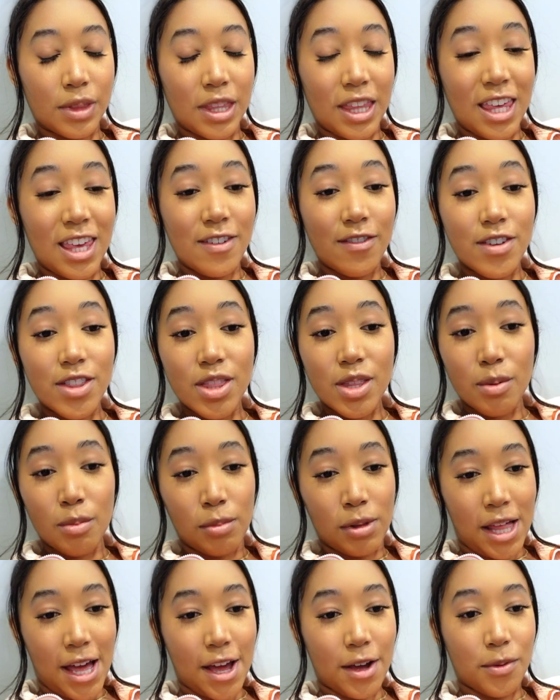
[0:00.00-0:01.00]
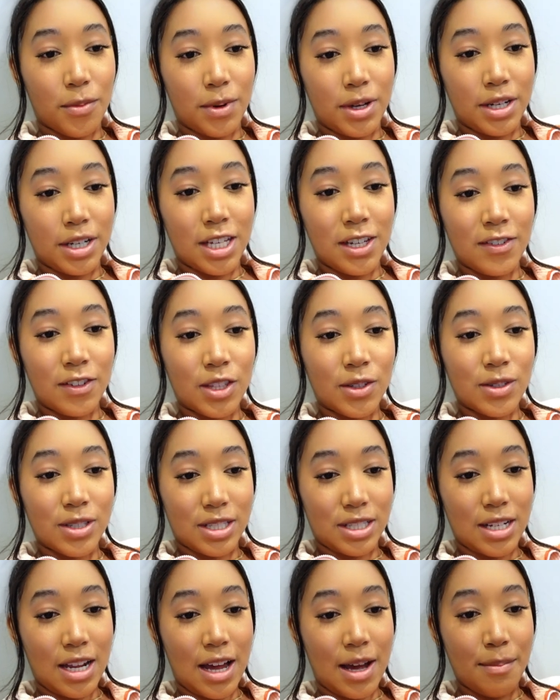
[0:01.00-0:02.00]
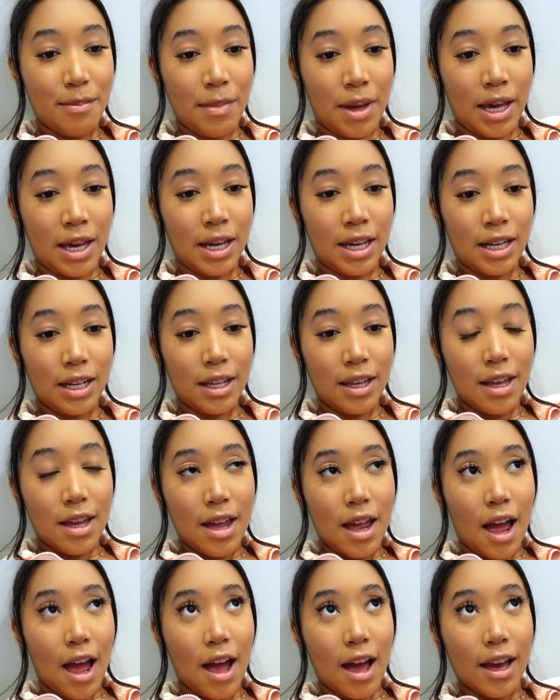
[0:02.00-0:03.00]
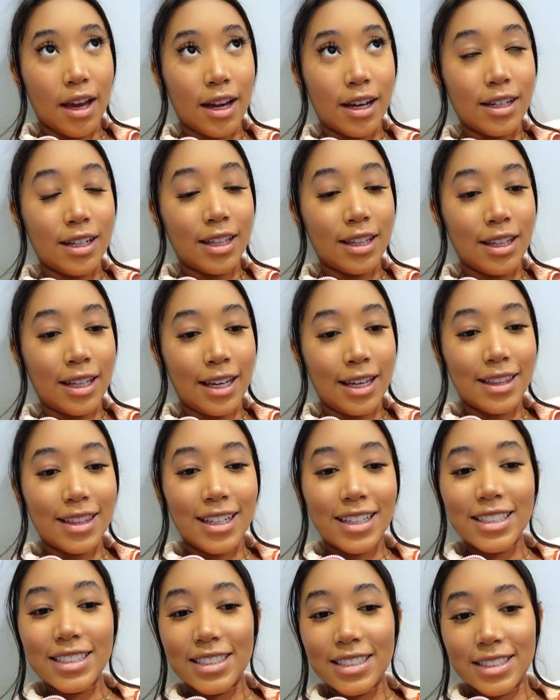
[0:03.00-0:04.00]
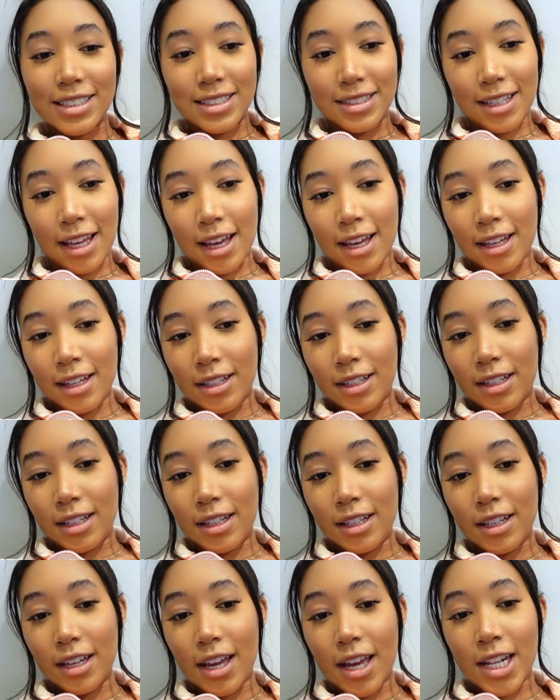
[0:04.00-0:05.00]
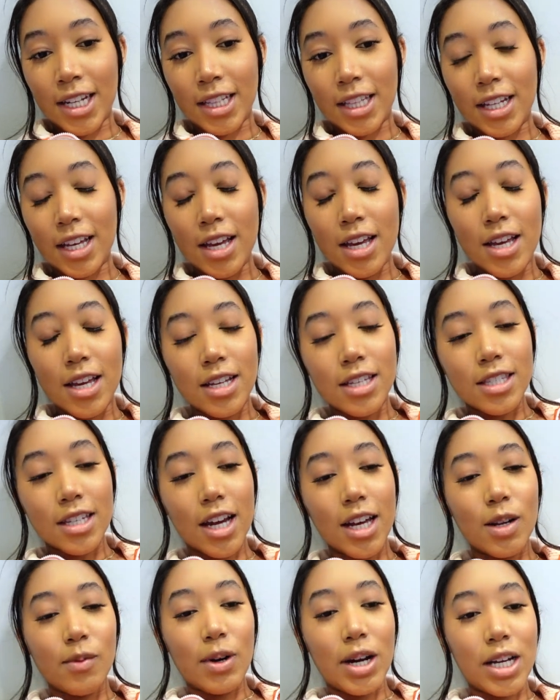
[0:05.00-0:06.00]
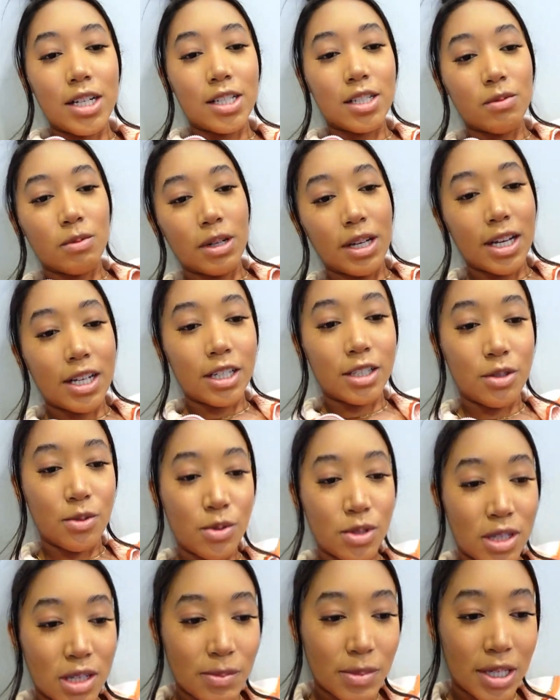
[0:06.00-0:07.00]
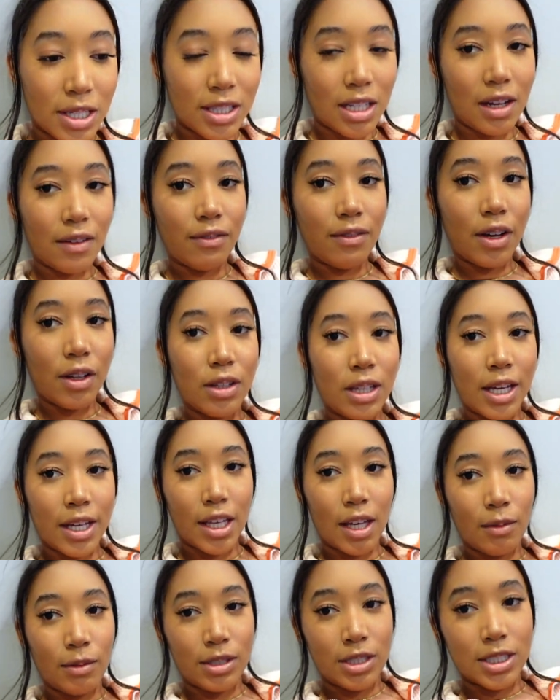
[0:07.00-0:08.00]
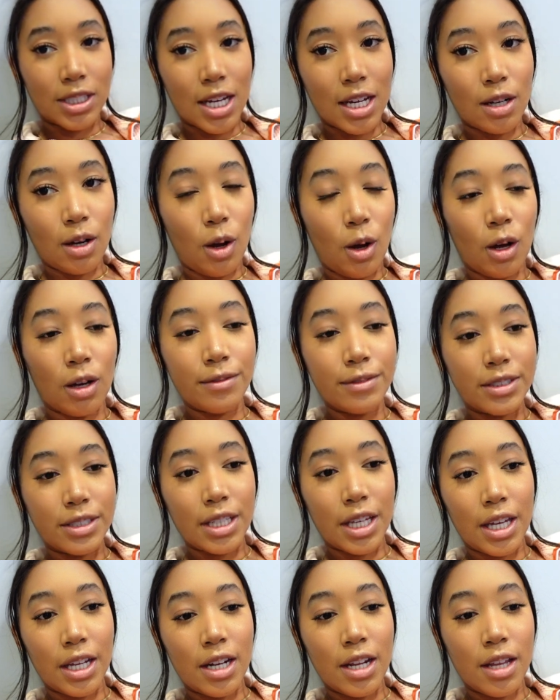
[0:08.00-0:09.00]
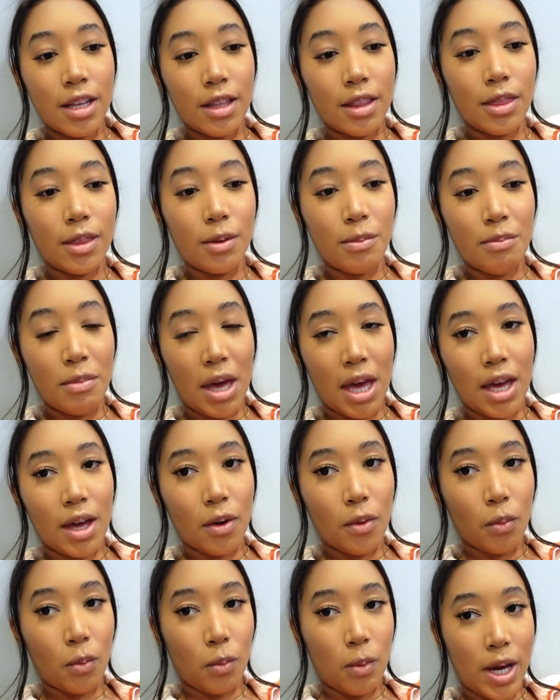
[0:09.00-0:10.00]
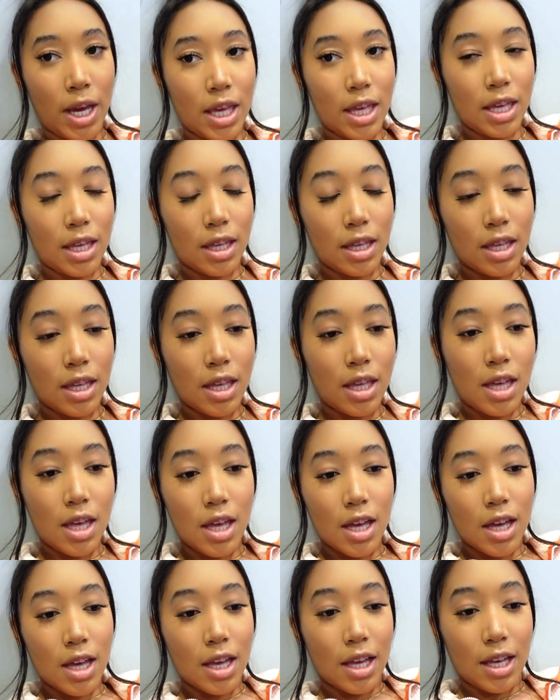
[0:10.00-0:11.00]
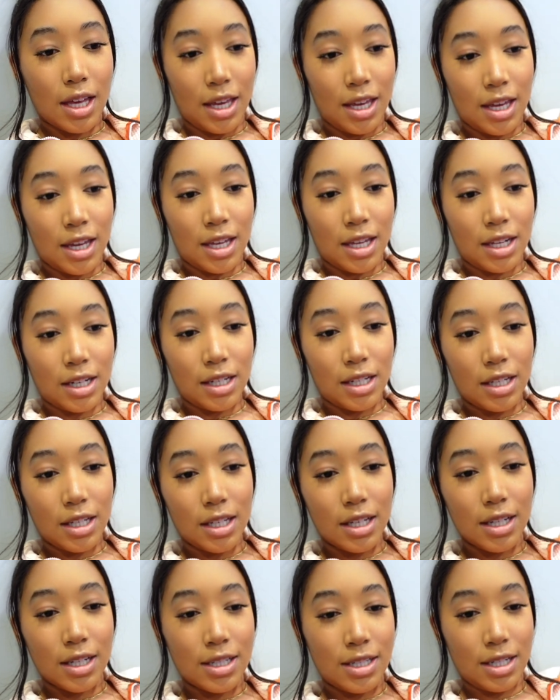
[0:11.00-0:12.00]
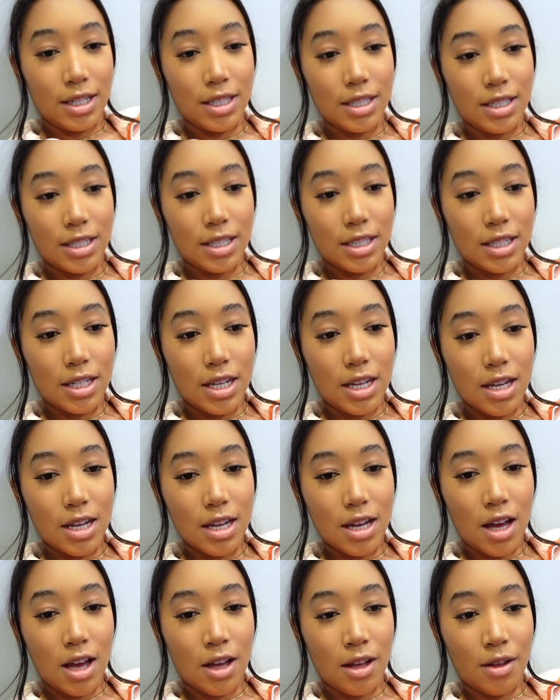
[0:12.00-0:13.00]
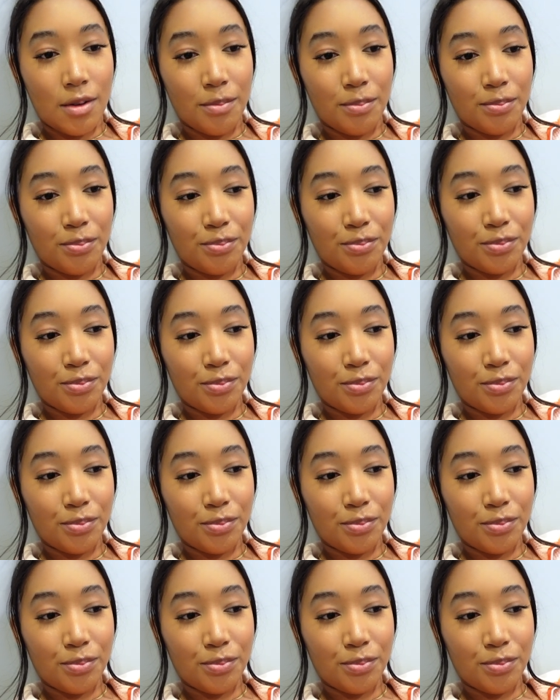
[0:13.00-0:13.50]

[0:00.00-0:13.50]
even the black one, even though it's not matte, I kind of like that it's satin. And it's kind of why I just went ahead and used it because I felt like it would just kind of offset the matte white. And it does. Um,